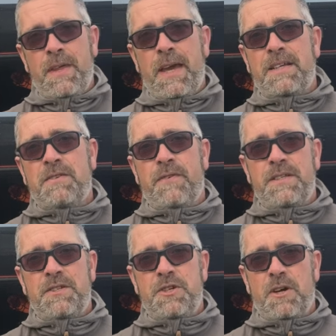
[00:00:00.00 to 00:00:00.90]
the
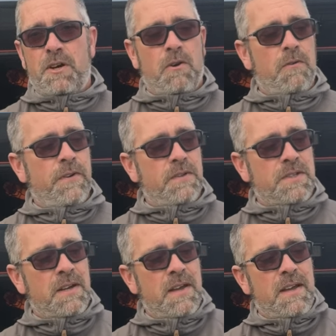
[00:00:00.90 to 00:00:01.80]
activated charcoal
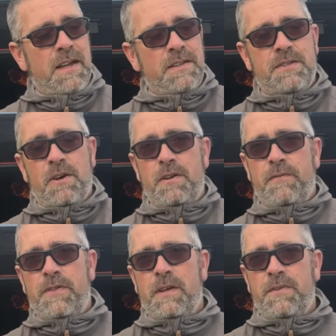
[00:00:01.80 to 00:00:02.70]
filter inside
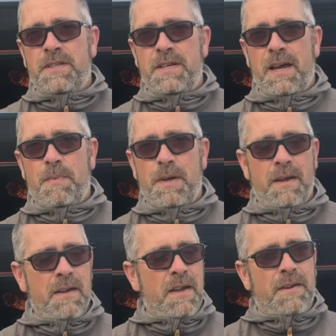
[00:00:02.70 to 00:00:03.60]
of the, the tap here.